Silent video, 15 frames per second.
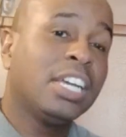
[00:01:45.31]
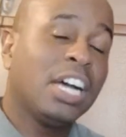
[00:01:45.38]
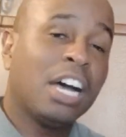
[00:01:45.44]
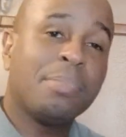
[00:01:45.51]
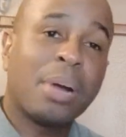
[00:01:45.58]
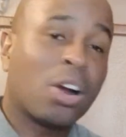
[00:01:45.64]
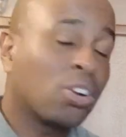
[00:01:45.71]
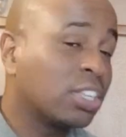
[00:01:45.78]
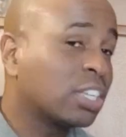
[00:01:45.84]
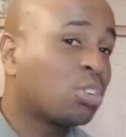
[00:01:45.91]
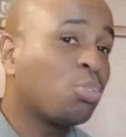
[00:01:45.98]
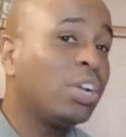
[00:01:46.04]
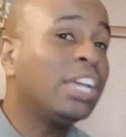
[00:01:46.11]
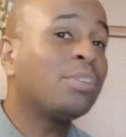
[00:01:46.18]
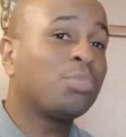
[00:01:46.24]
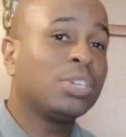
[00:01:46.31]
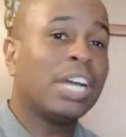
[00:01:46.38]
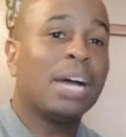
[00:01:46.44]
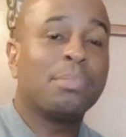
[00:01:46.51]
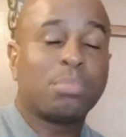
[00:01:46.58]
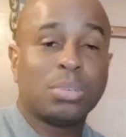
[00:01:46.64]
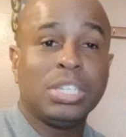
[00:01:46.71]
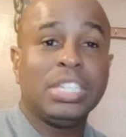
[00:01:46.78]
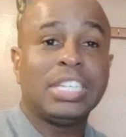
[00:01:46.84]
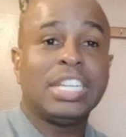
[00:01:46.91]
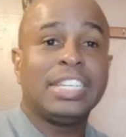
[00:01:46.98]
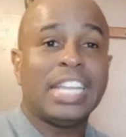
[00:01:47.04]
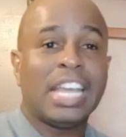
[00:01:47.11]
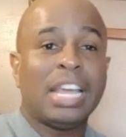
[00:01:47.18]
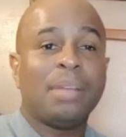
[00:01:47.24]
My harlequin will not breed
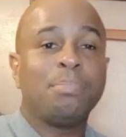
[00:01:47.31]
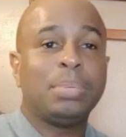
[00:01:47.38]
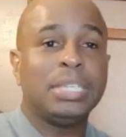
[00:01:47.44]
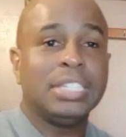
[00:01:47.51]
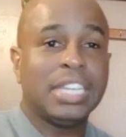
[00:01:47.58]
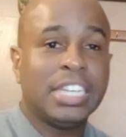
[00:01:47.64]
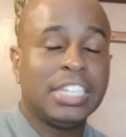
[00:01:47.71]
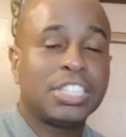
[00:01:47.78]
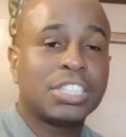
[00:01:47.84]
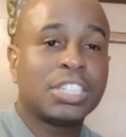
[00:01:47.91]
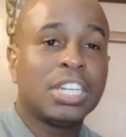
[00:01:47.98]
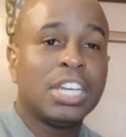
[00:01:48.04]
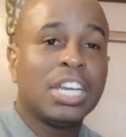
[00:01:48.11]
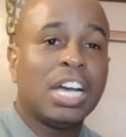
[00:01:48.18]
in that pH,